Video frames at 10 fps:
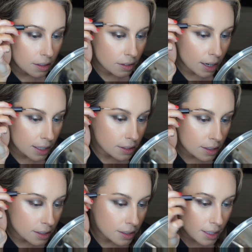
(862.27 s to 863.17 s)
Okay, so
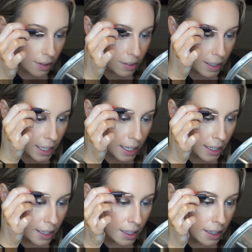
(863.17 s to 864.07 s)
this definitely
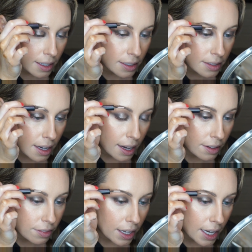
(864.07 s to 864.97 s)
is kind
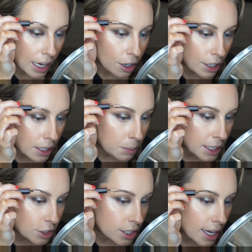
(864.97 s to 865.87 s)
of like a
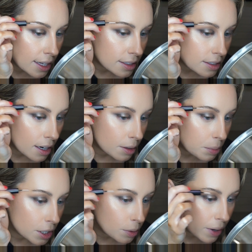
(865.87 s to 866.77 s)
creamy shade. It's not a
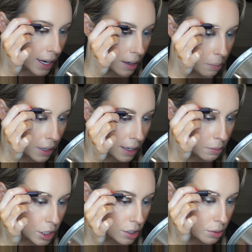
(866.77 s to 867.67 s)
pure white, but I'm
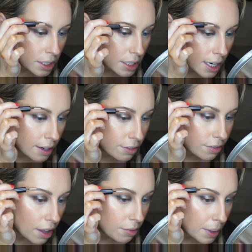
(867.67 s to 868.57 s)
just going to kind of
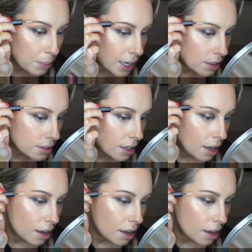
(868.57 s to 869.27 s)
fluff my brows